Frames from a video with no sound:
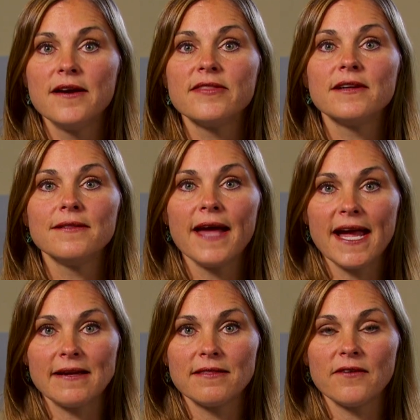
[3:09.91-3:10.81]
The
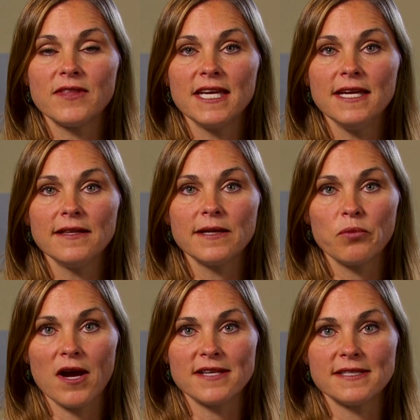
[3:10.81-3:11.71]
length of the healing
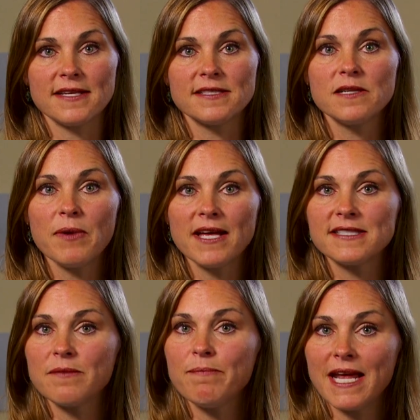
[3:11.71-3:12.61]
process depends
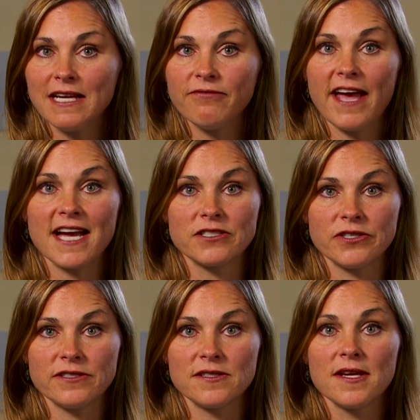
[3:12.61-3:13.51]
on many
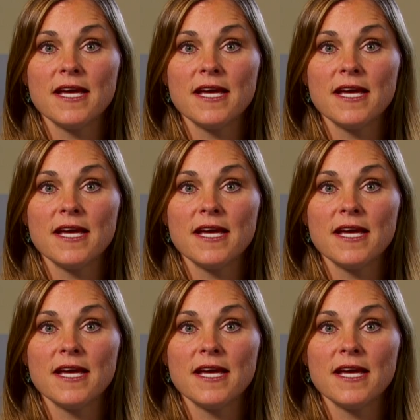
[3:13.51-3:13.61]
factors,